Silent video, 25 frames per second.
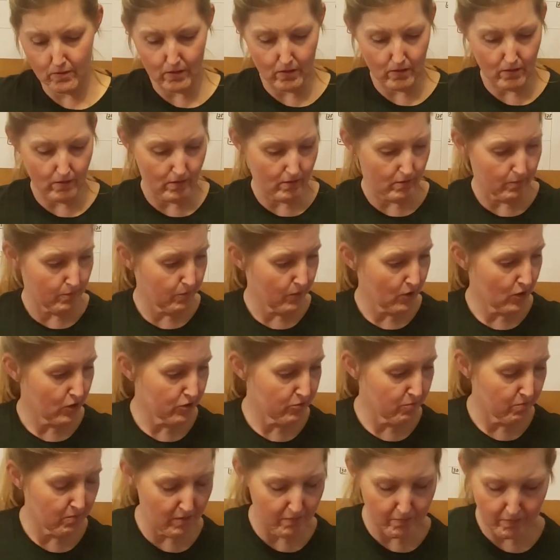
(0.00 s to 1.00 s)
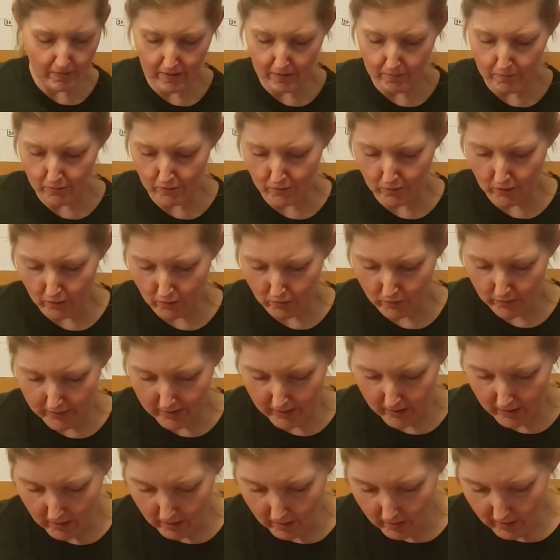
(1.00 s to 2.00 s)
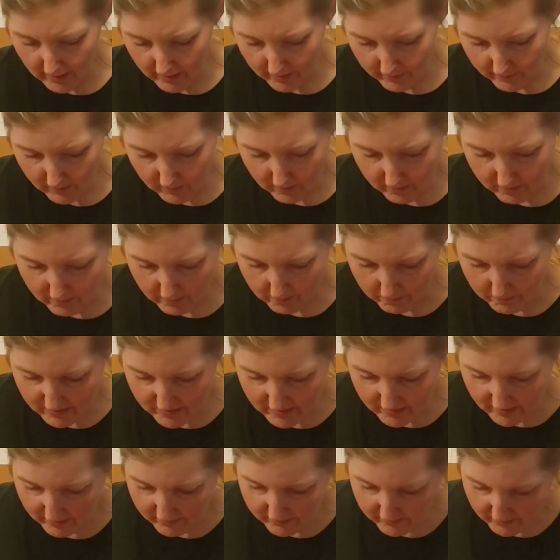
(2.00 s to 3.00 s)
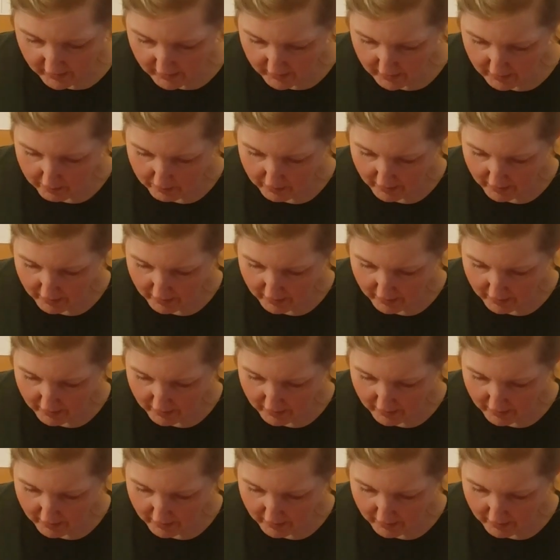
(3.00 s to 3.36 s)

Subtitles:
the parchment paper already having some stuff on it,